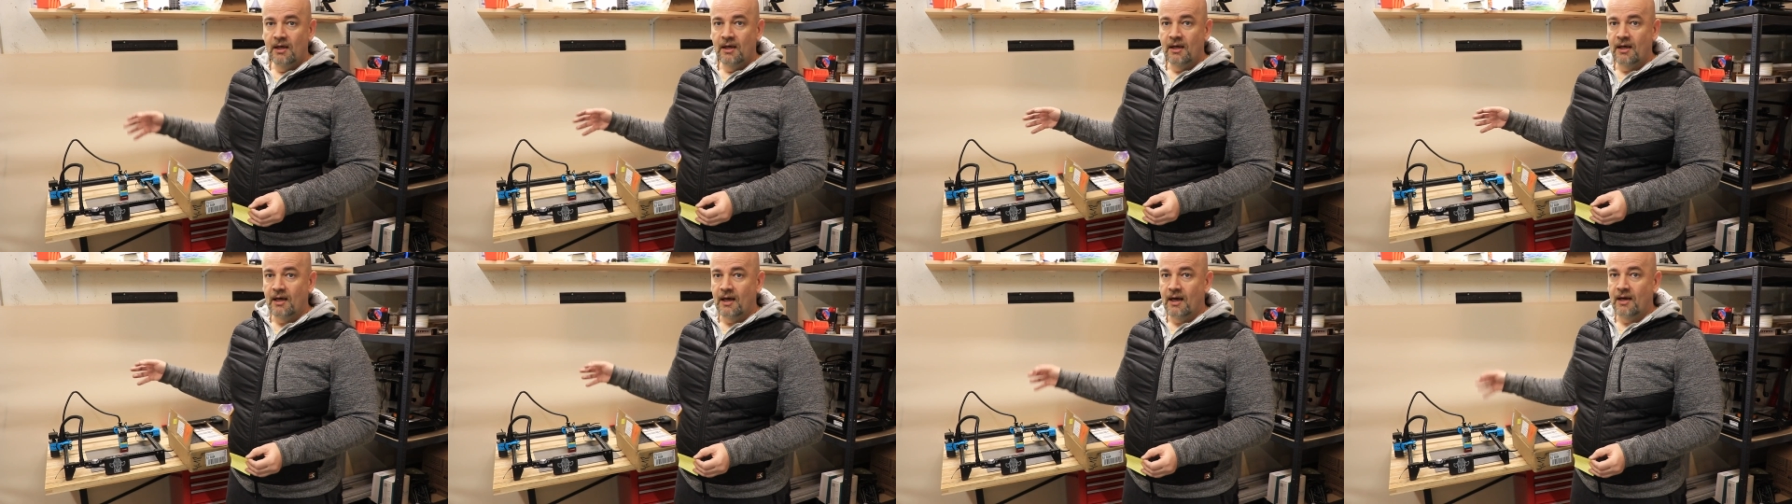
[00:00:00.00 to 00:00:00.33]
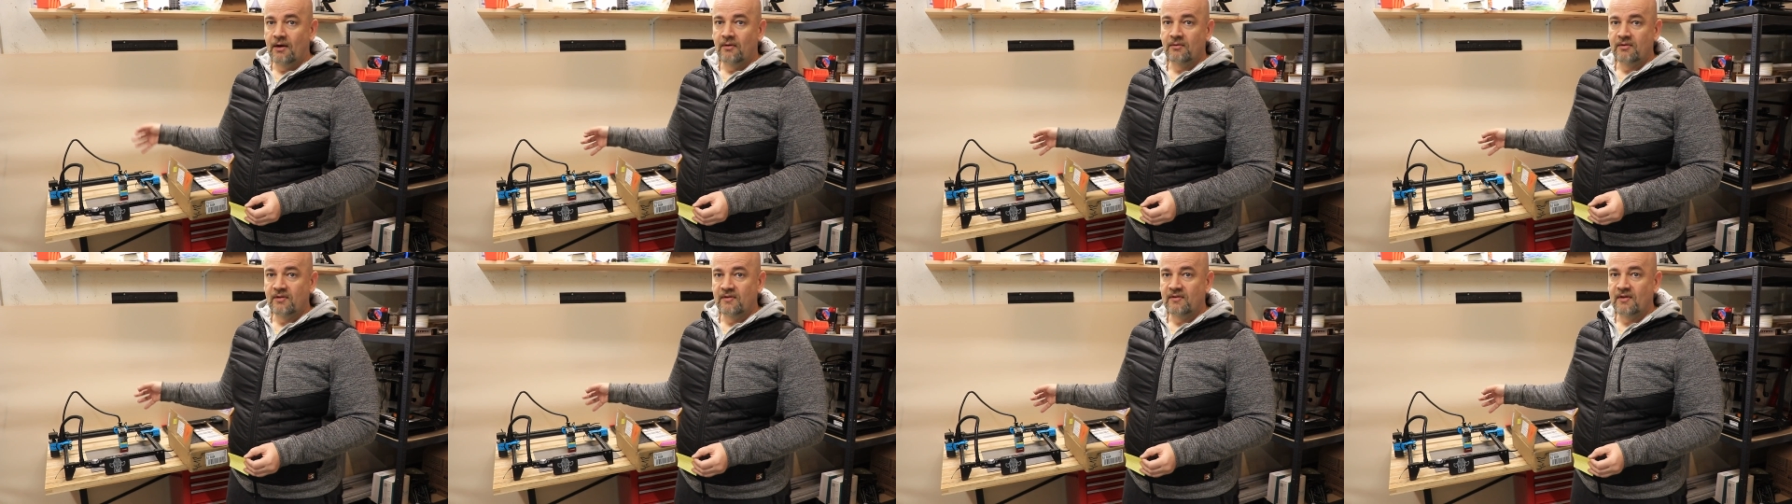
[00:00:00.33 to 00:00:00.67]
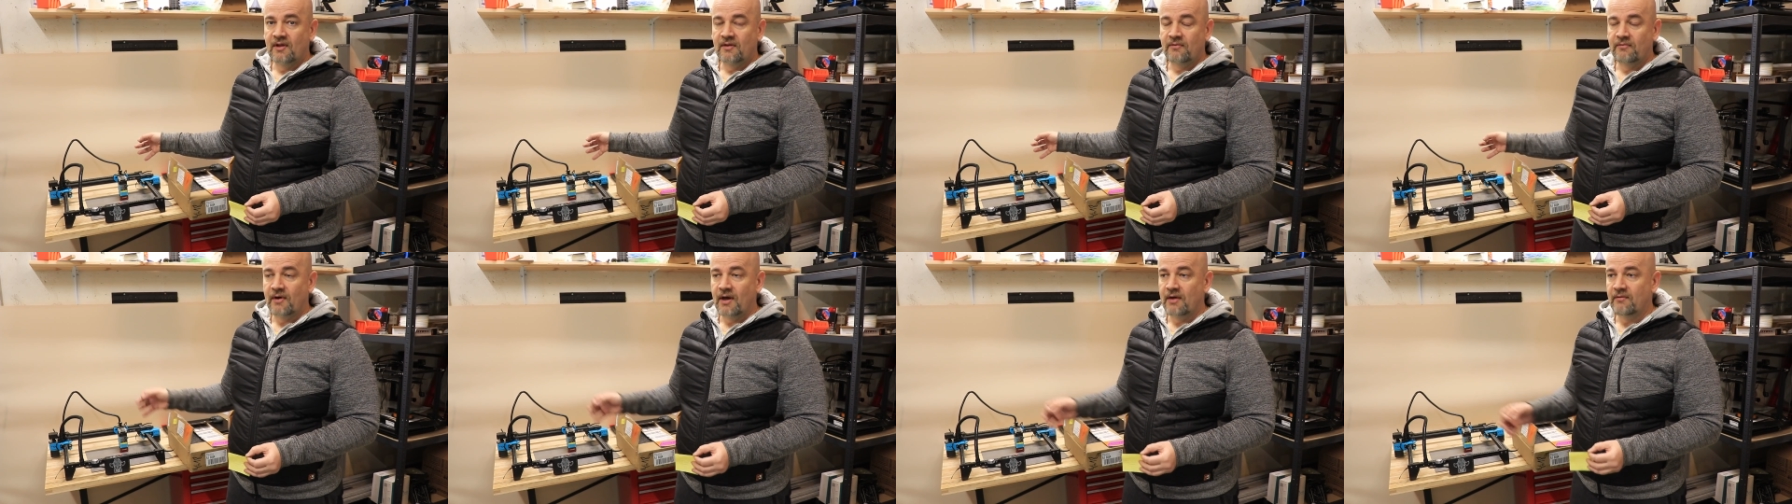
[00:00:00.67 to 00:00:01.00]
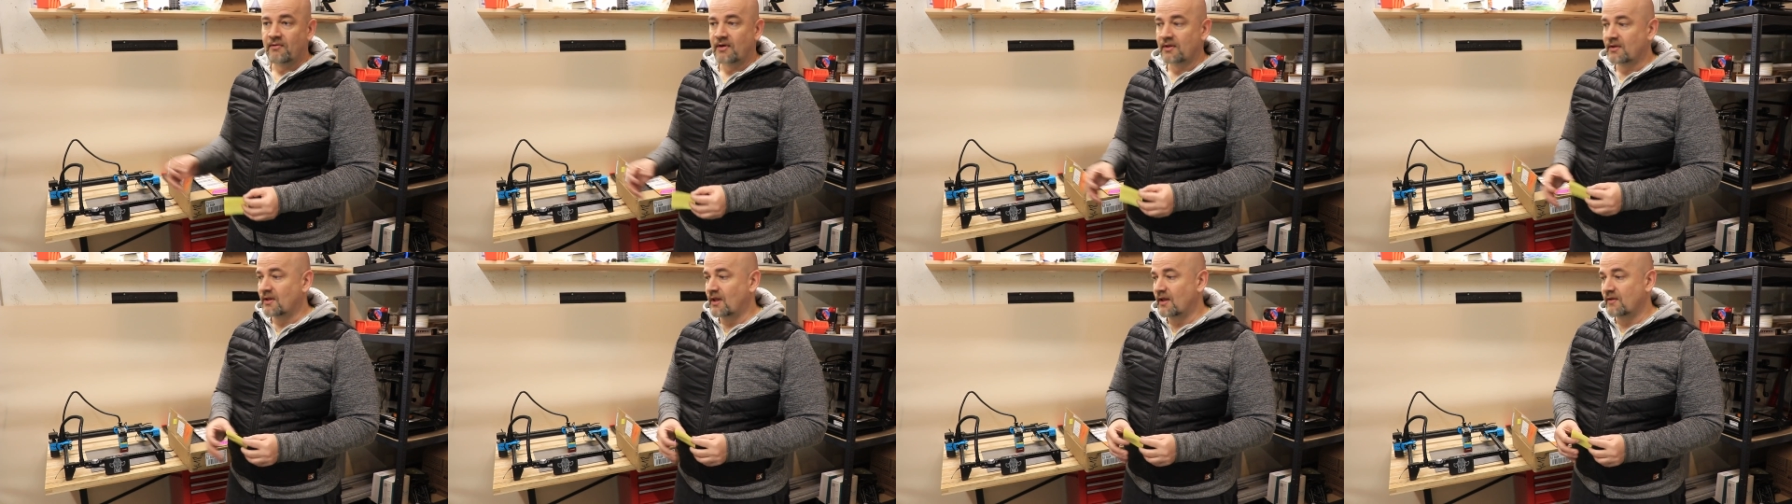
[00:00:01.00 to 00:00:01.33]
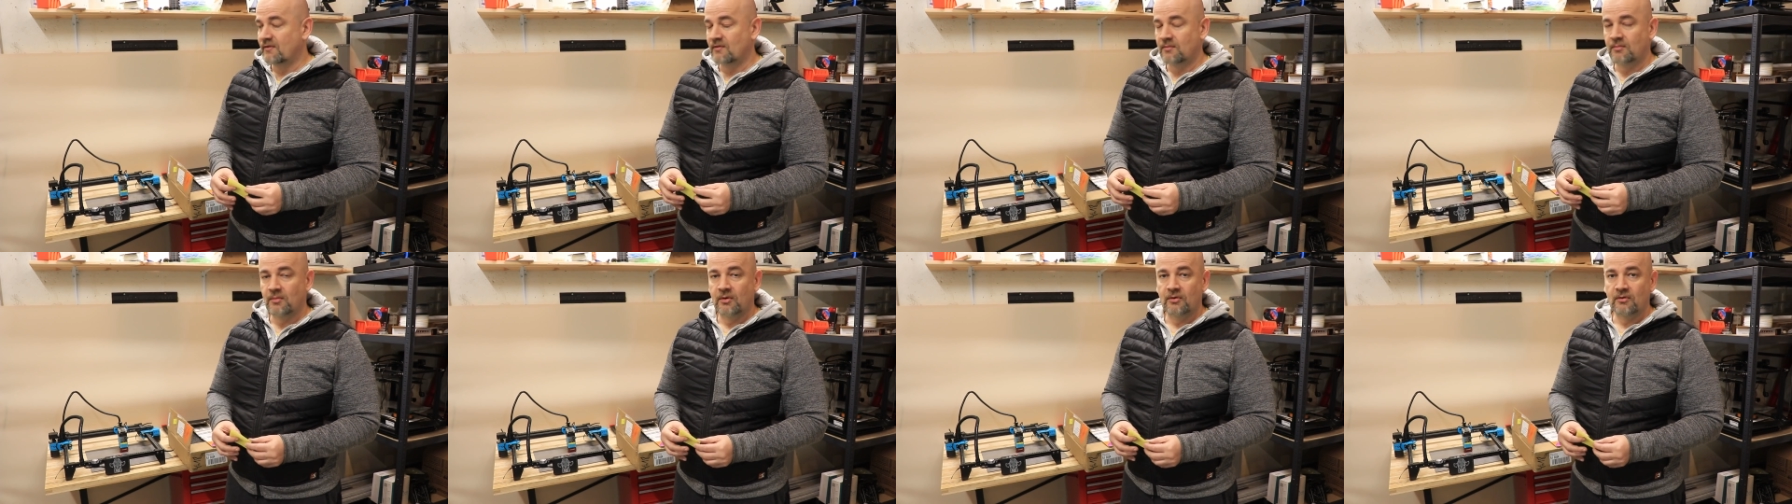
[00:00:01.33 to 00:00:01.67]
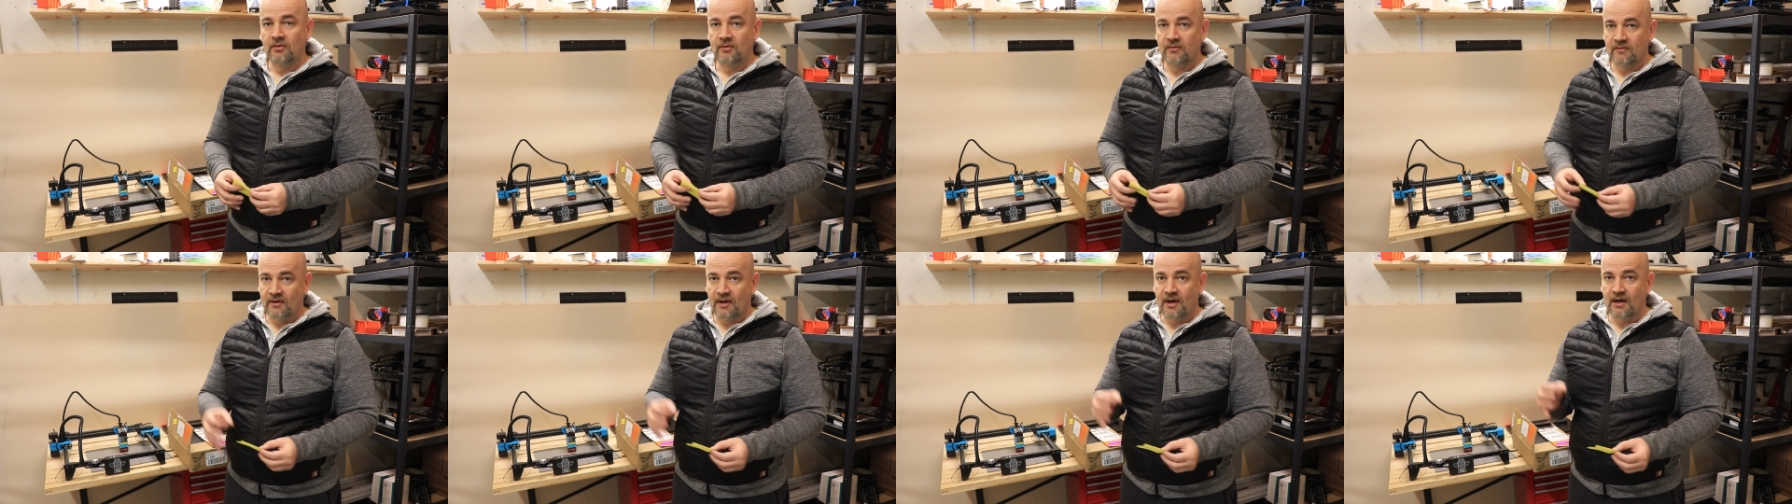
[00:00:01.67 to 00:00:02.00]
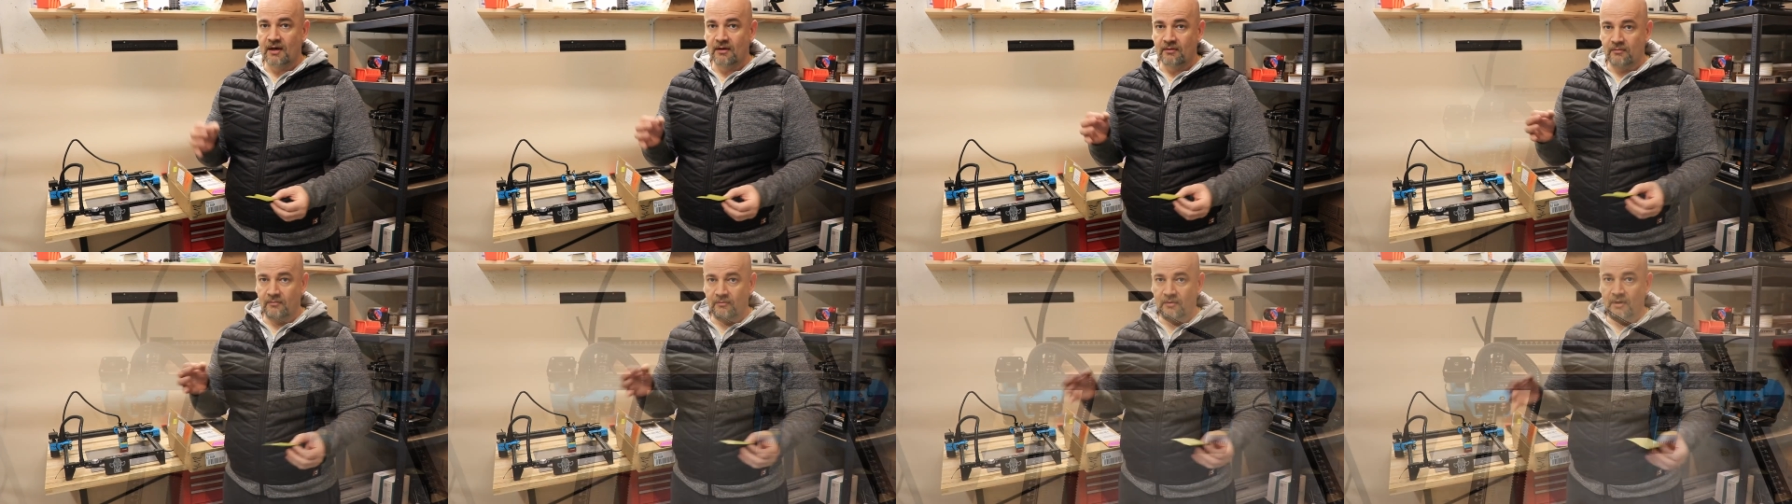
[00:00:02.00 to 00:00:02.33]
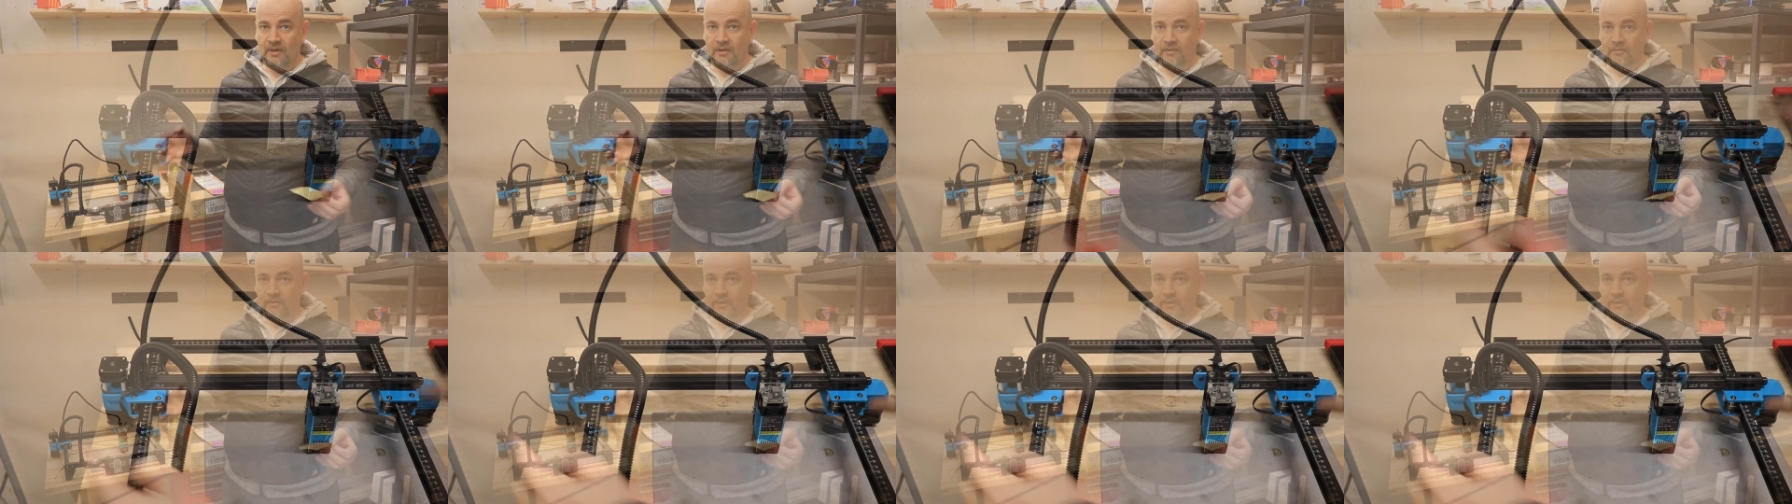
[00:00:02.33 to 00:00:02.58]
uh, I noticed that five watt laser modules are really